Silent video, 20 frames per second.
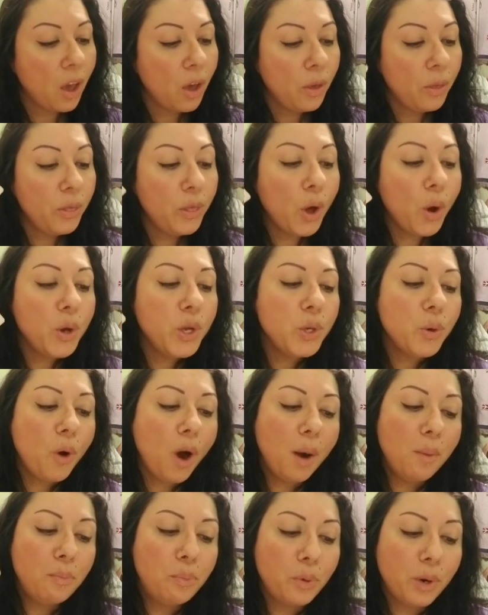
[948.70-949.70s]
Though you
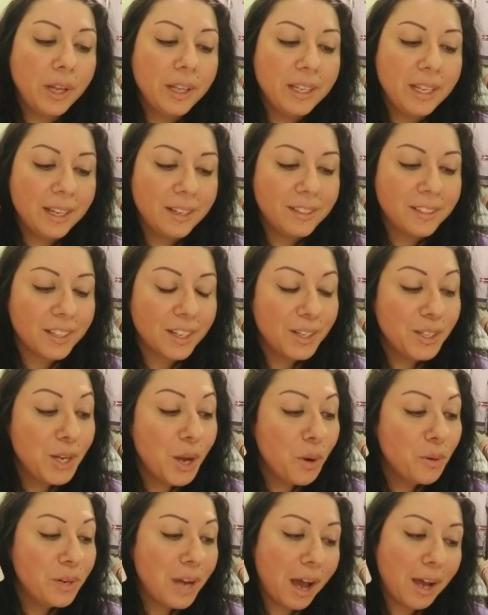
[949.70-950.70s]
are brilliant,
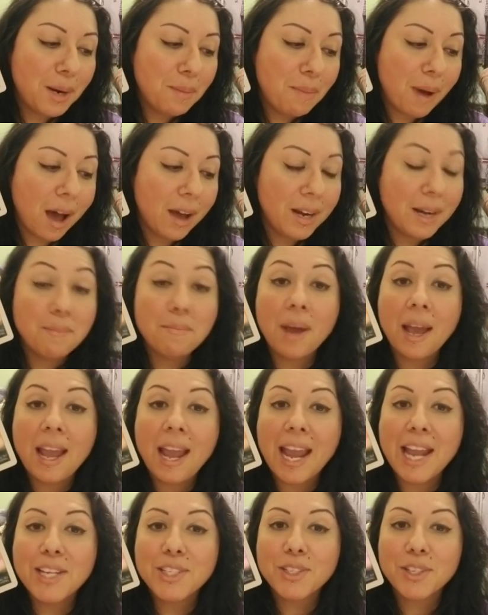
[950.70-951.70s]
no doubt about it, my
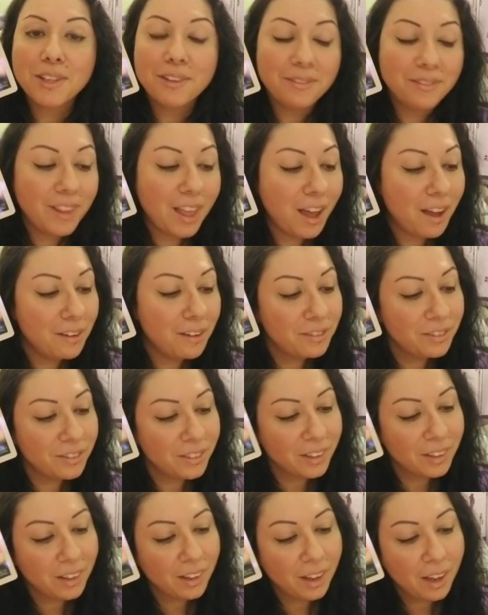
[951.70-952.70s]
angel of love,
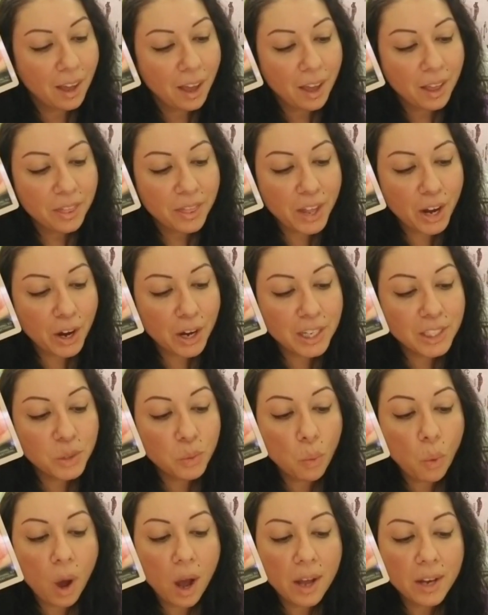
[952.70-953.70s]
there is
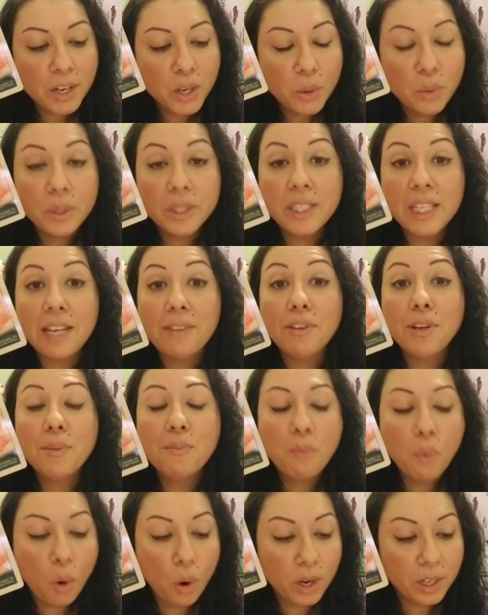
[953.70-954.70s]
one who is even
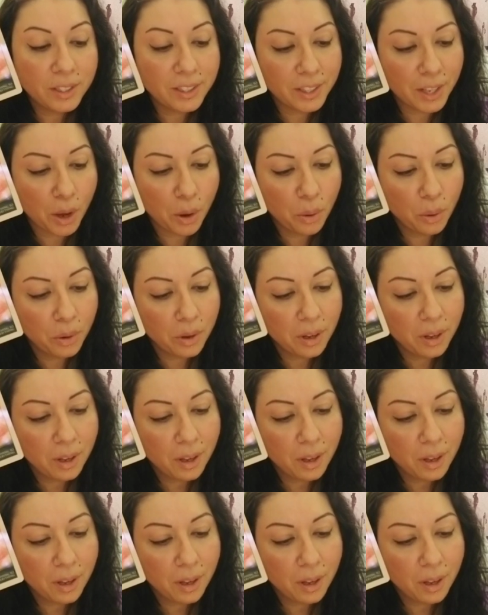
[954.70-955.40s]
more so.